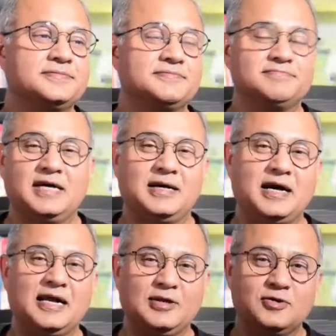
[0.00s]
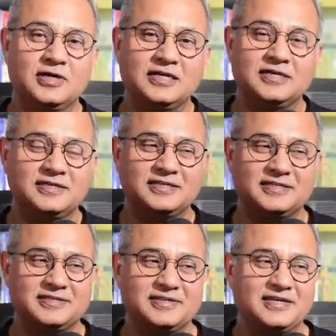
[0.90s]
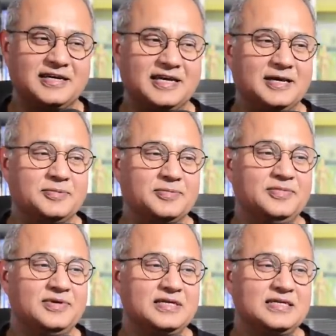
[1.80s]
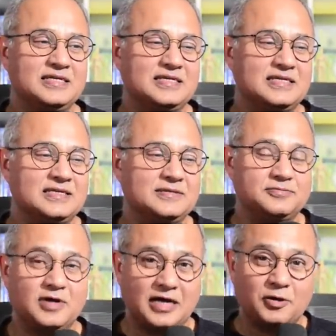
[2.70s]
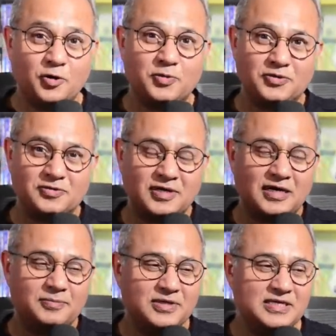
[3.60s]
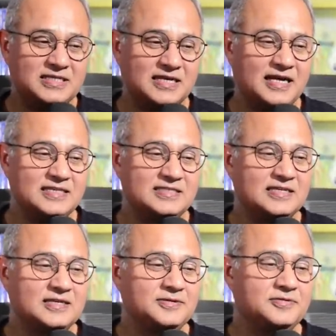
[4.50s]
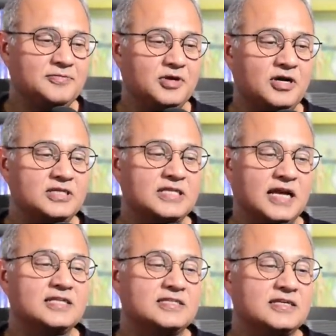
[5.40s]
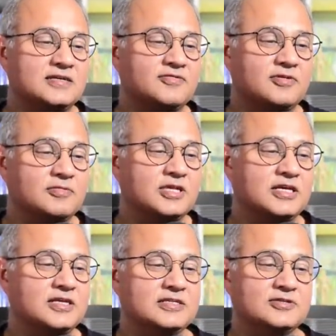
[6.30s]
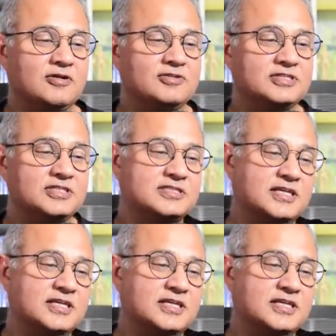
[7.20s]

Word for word: Uh, I know I, I am, I hope you, I'm being sarcastic because the answer from there is always just that.